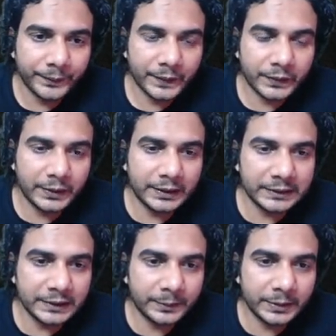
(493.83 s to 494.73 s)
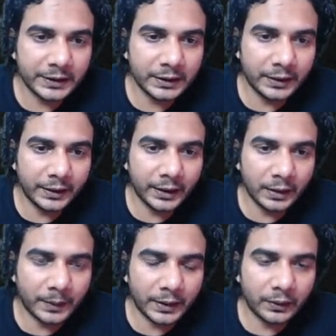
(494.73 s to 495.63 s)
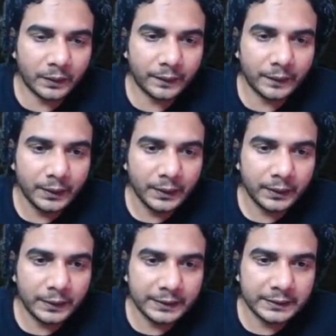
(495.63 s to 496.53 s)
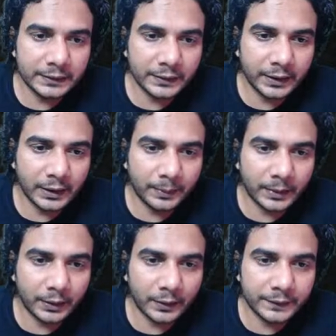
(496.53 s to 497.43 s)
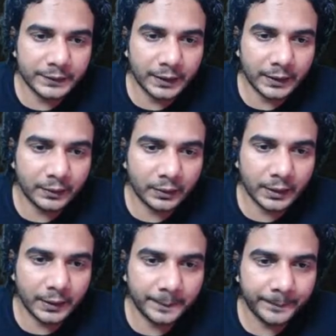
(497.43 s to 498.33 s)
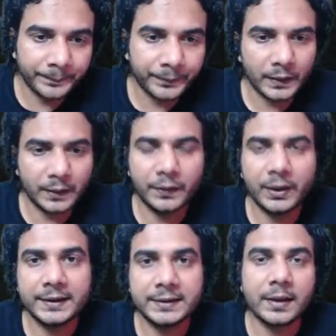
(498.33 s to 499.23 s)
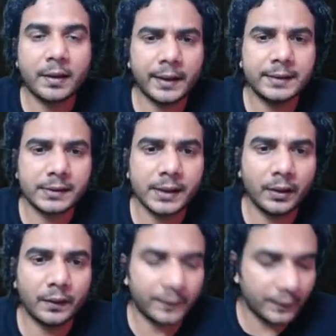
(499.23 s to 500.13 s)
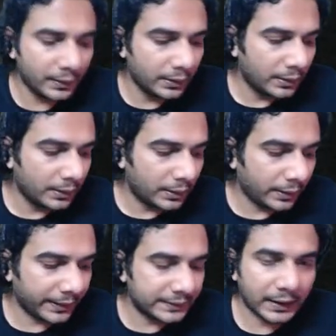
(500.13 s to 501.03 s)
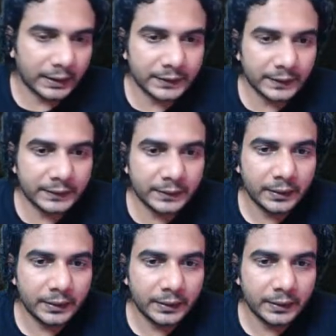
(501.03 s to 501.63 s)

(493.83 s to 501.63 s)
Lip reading: So this is basically real part of, this is real part of Z, alright? If you take Z right side of X axis.